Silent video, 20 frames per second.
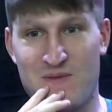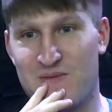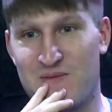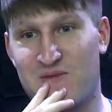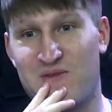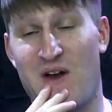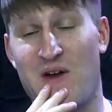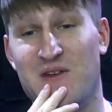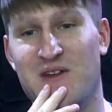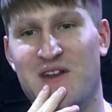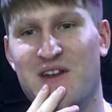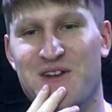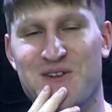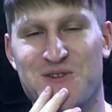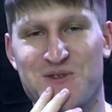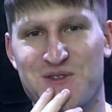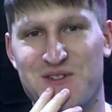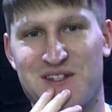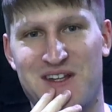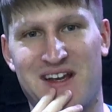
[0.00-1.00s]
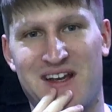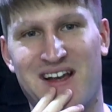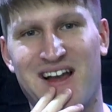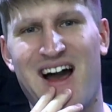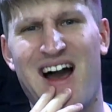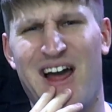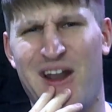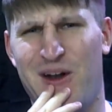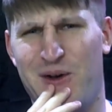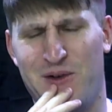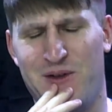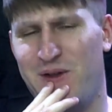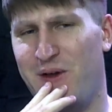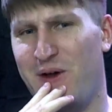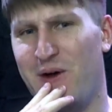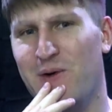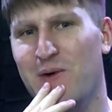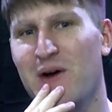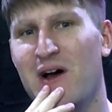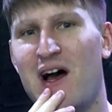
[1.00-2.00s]
found it interesting. I don't
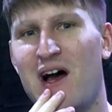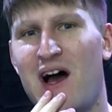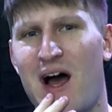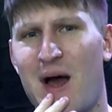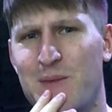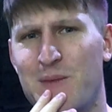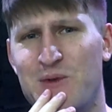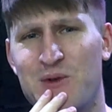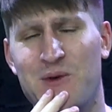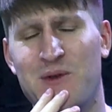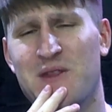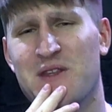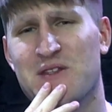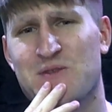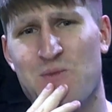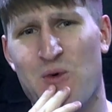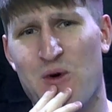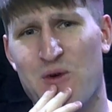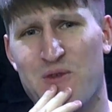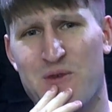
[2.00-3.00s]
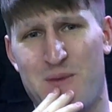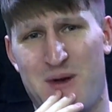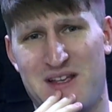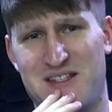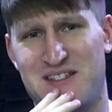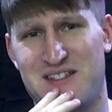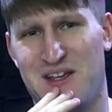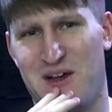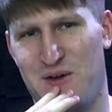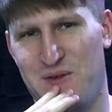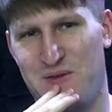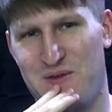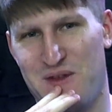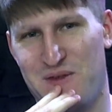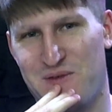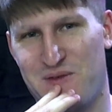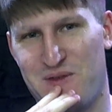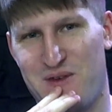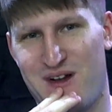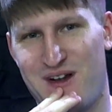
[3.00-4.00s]
know. I'm doing this more for myself than
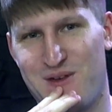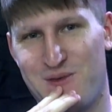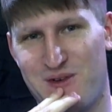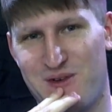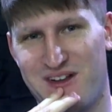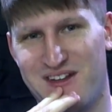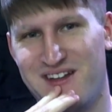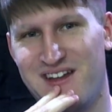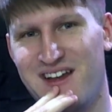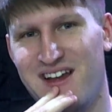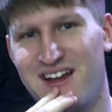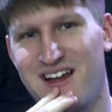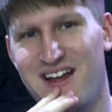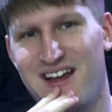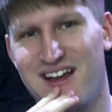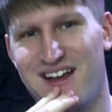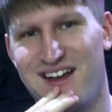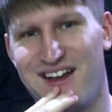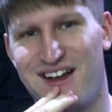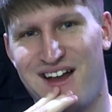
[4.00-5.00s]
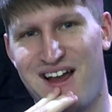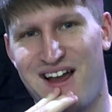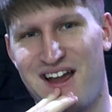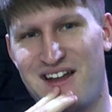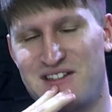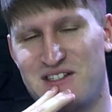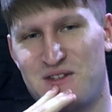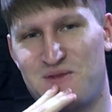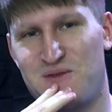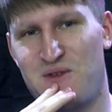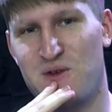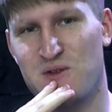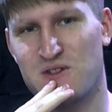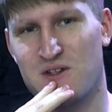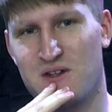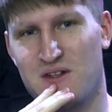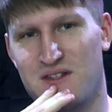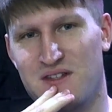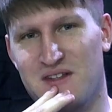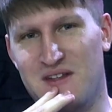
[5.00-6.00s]
for anyone. It just feels
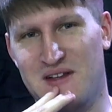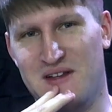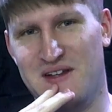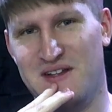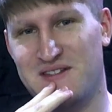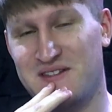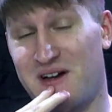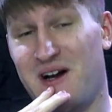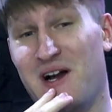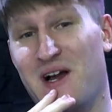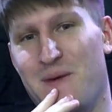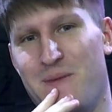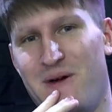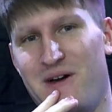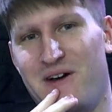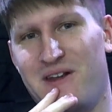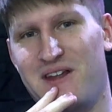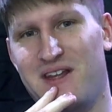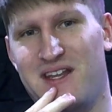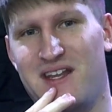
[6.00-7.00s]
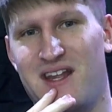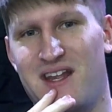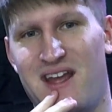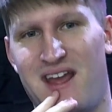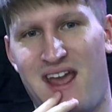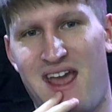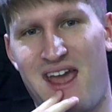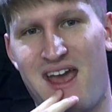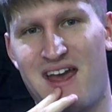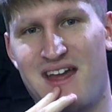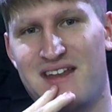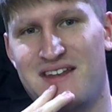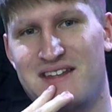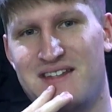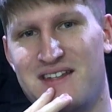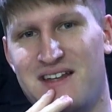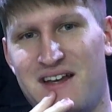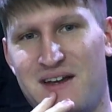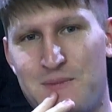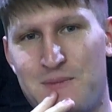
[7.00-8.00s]
good to talk about it.
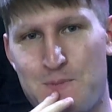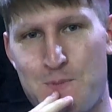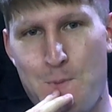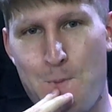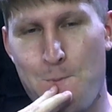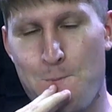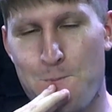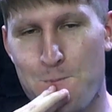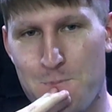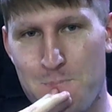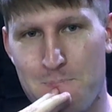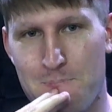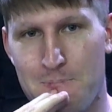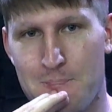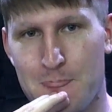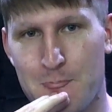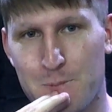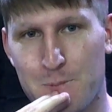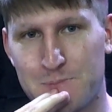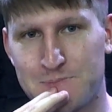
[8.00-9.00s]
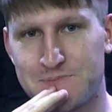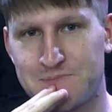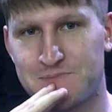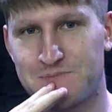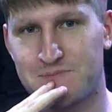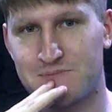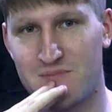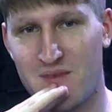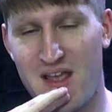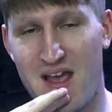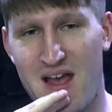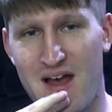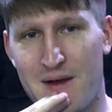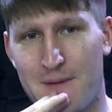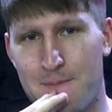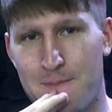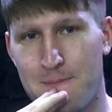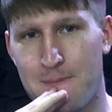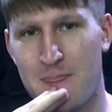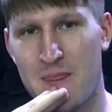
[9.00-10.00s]
And yeah,
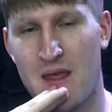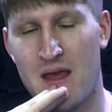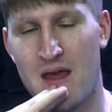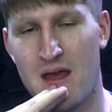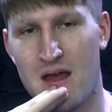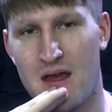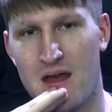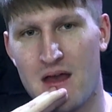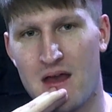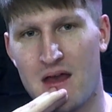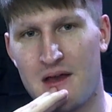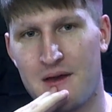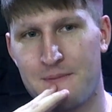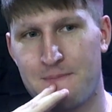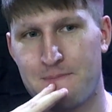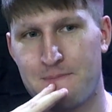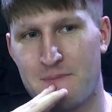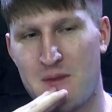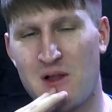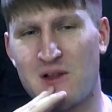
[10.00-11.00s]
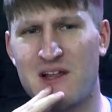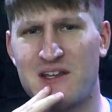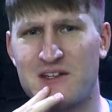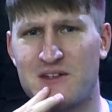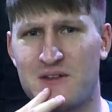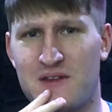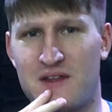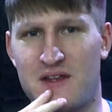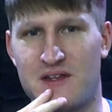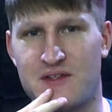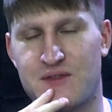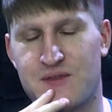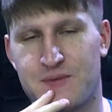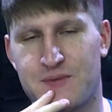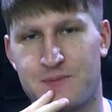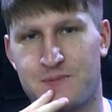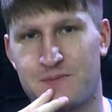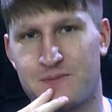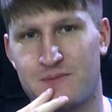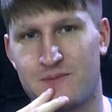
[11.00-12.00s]
I'll end this.
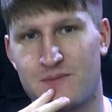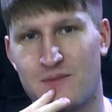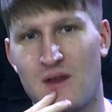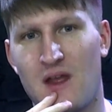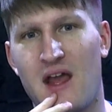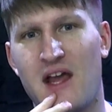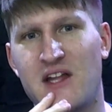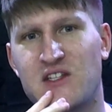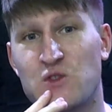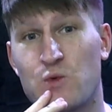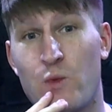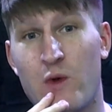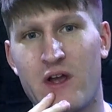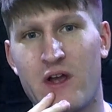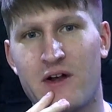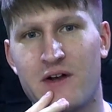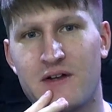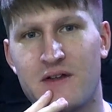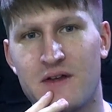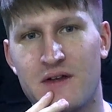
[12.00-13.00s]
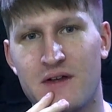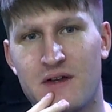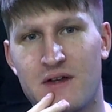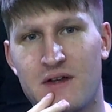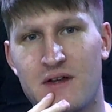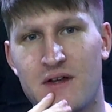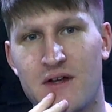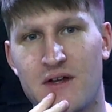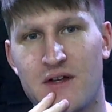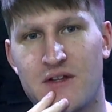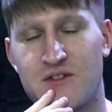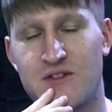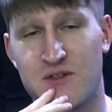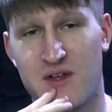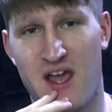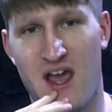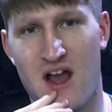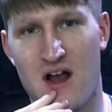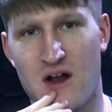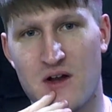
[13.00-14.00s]
It's weird to
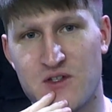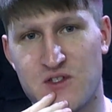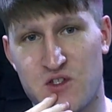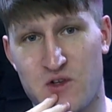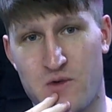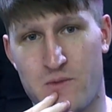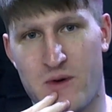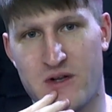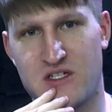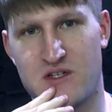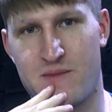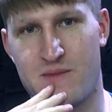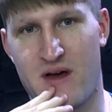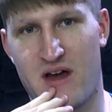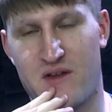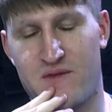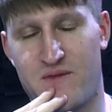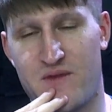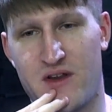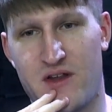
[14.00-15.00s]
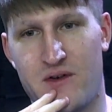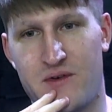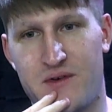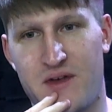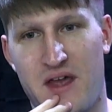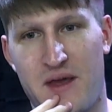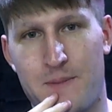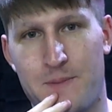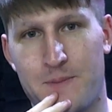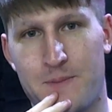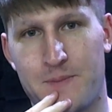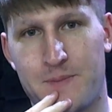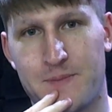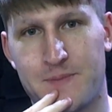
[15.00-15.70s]
care so much about a video game.